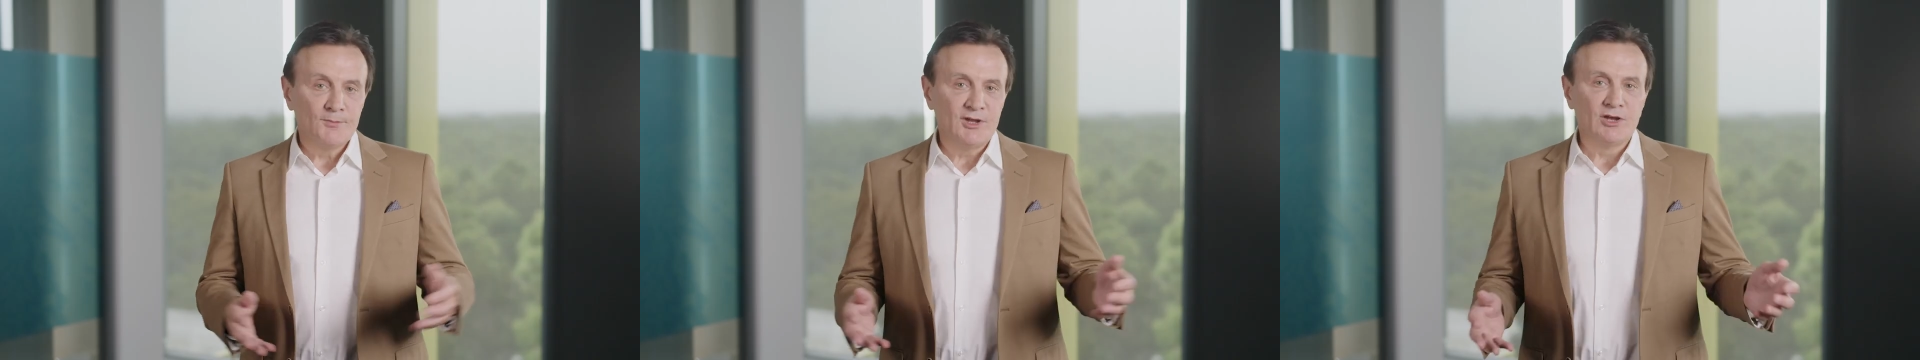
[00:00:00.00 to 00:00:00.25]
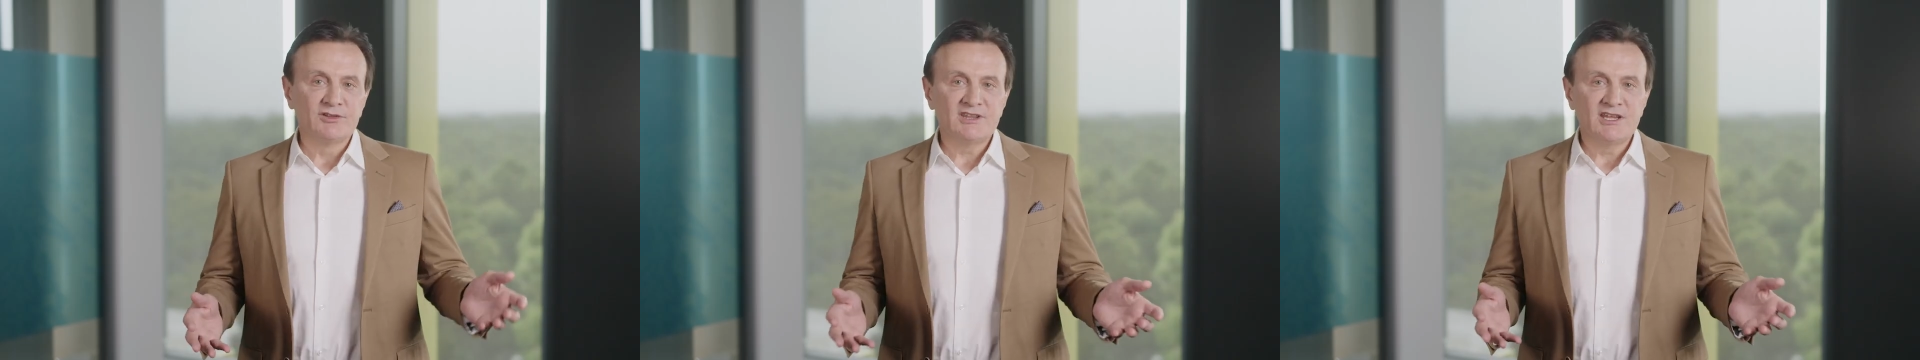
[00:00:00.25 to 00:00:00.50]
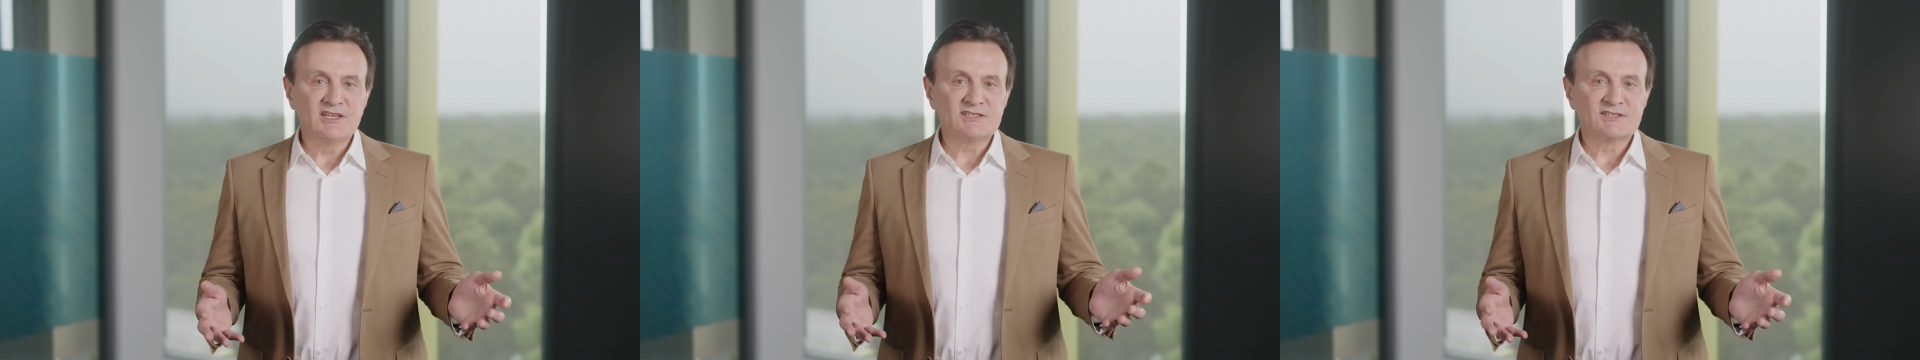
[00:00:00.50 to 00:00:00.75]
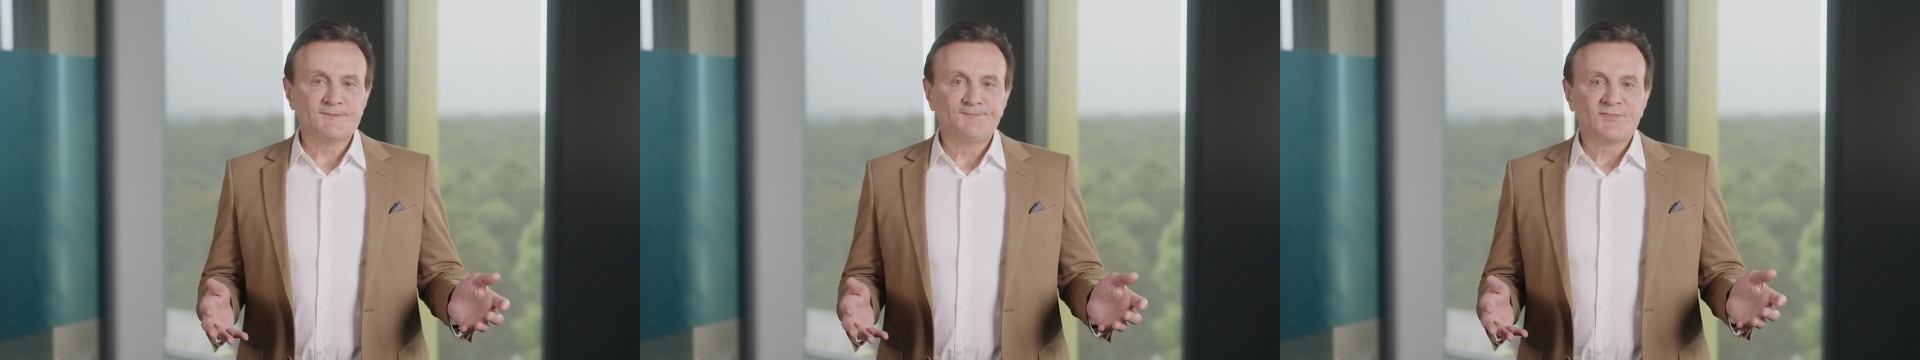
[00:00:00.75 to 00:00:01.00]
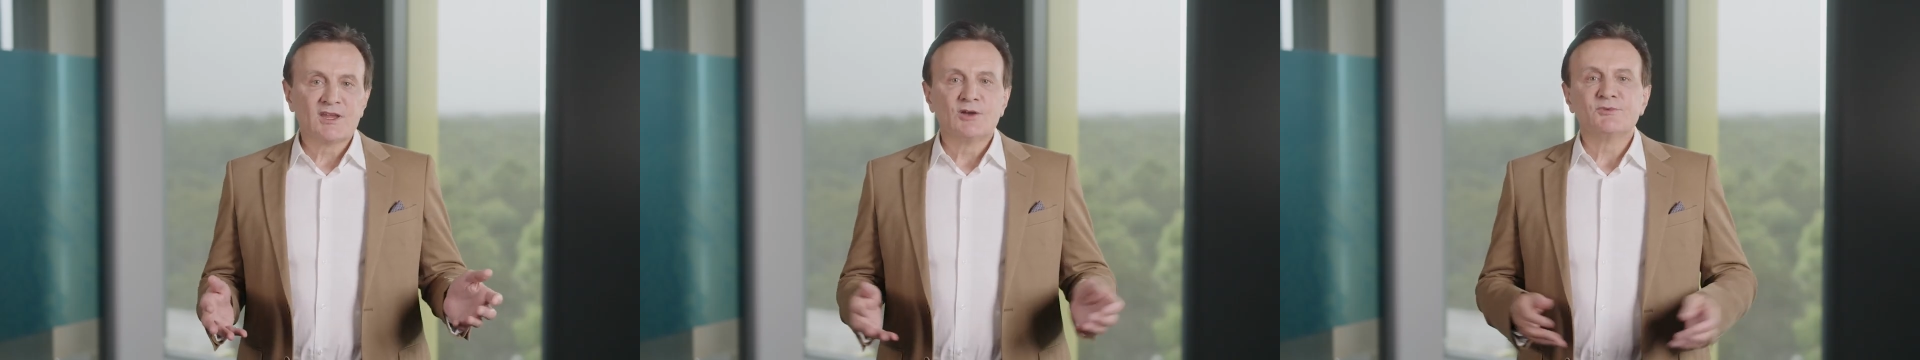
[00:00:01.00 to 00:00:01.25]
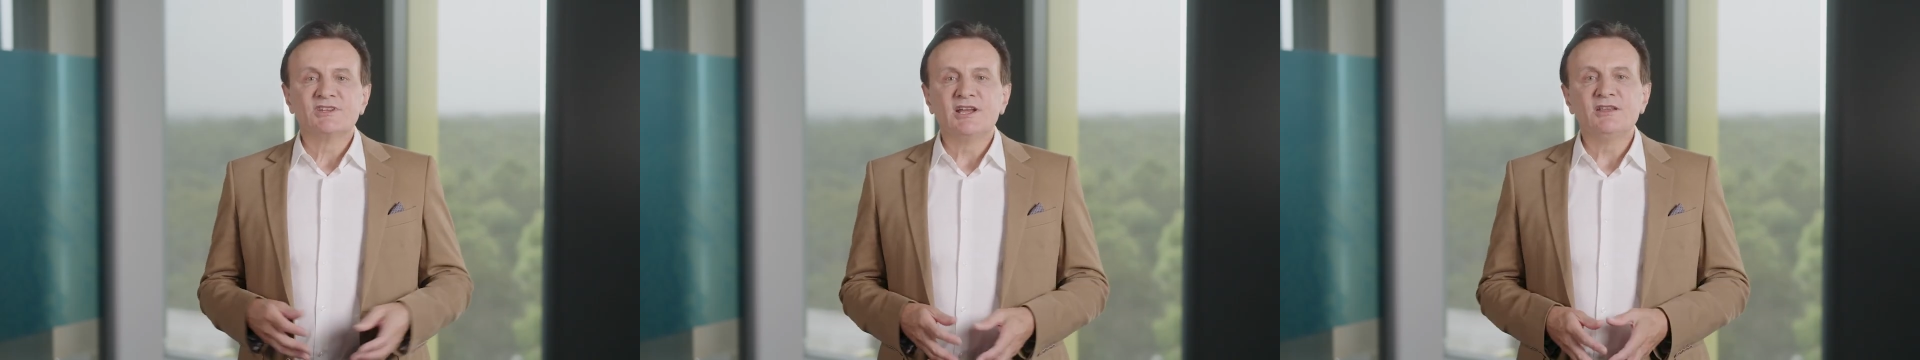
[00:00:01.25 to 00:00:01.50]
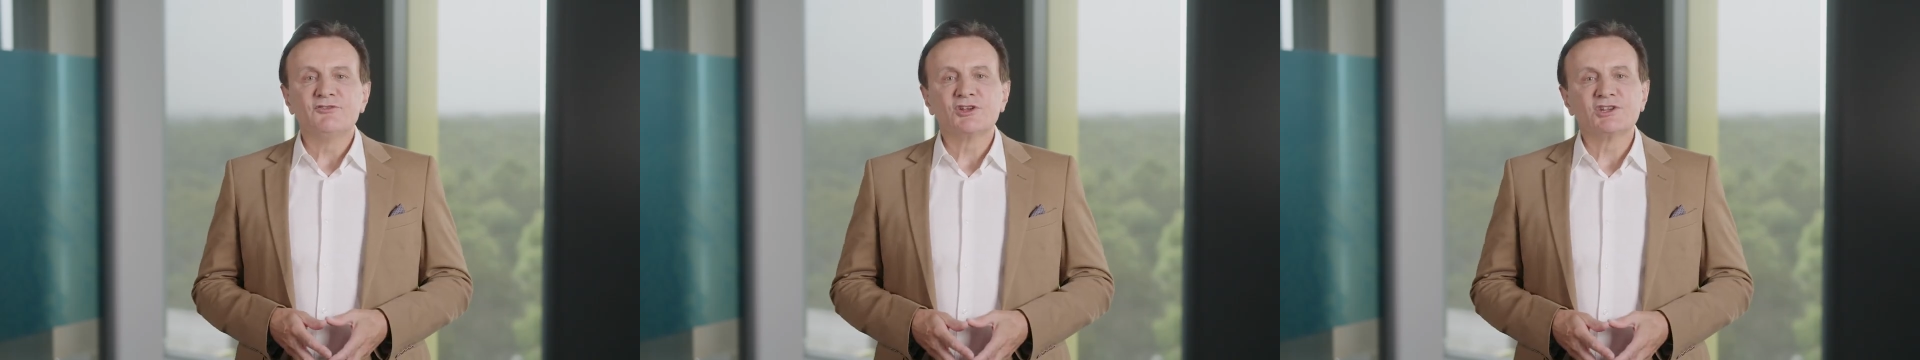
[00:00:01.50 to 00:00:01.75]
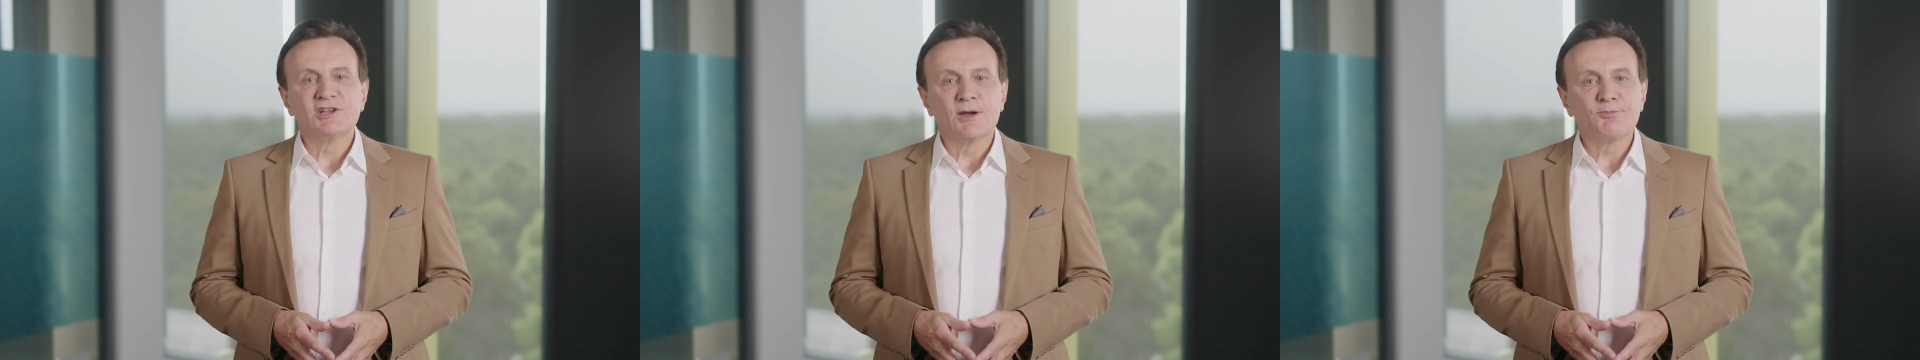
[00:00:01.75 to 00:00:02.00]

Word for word: Beyond this, we delivered on